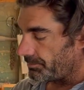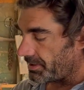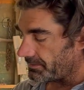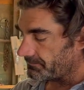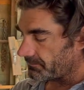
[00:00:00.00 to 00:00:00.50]

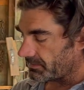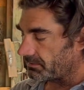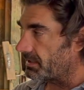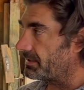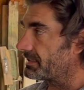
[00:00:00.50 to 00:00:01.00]
But
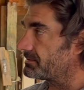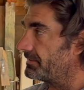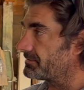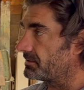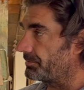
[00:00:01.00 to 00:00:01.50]
a lot of that's
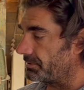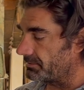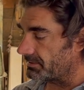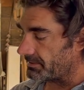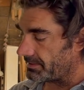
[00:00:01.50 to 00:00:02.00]
left to the
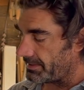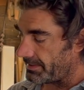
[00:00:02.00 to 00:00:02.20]
builder,